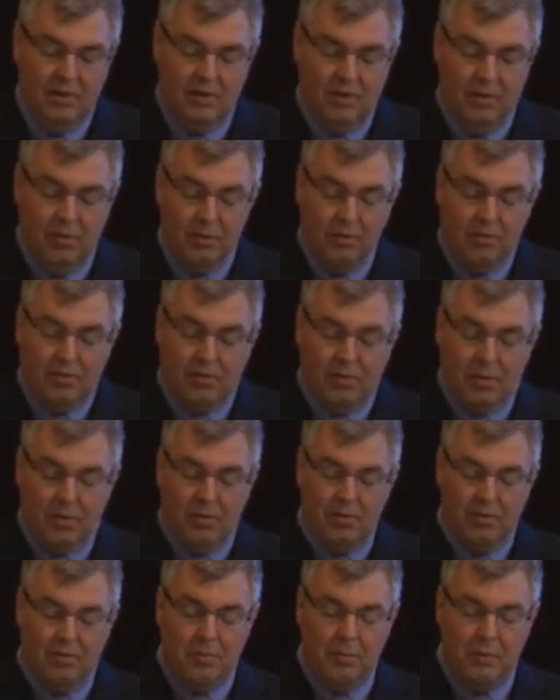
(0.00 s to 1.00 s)
He also
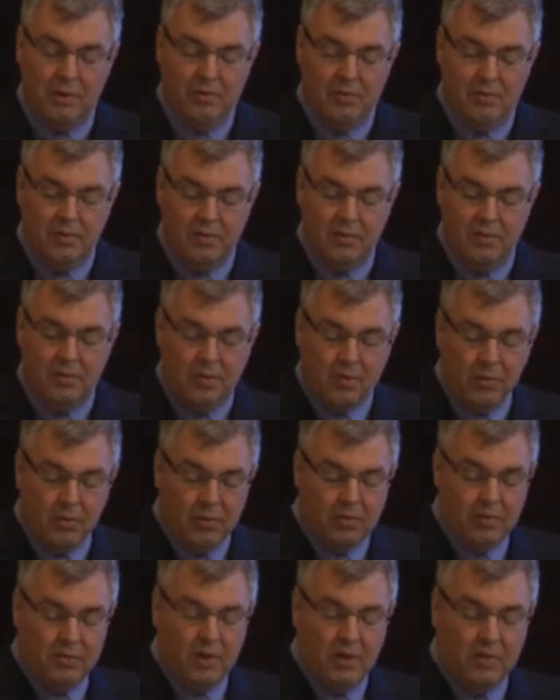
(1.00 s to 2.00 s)
urged businesses
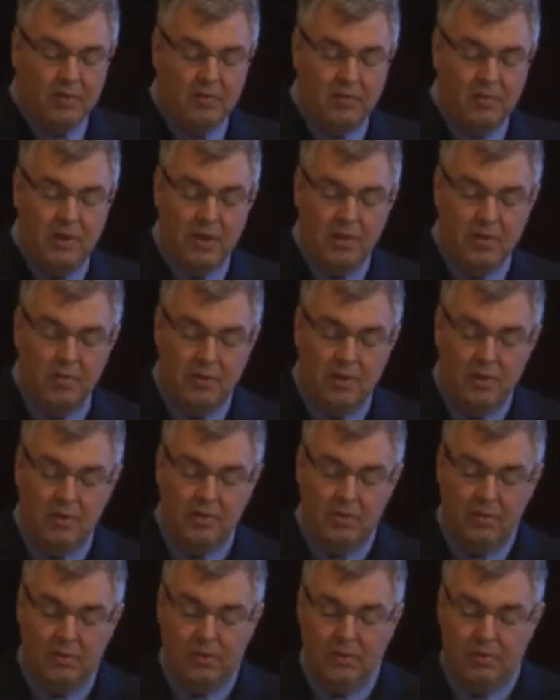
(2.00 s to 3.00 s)
across the ASEAN
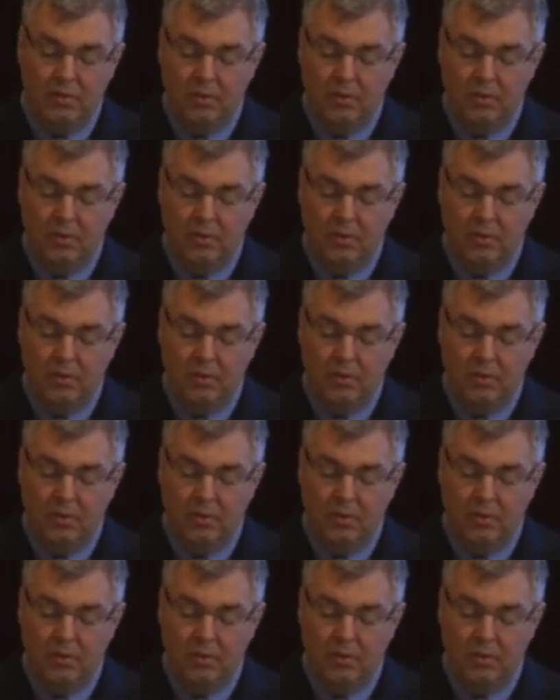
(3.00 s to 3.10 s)
region